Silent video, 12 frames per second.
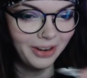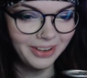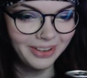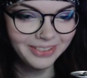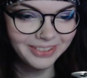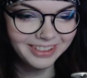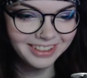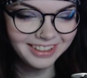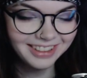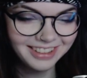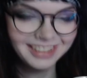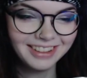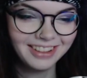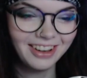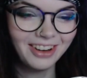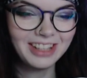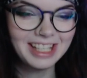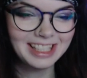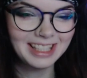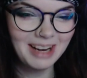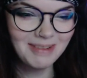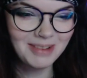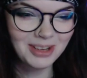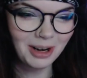Oh, the steel all these
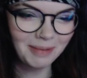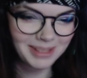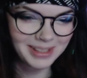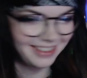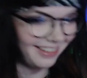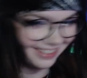name drops.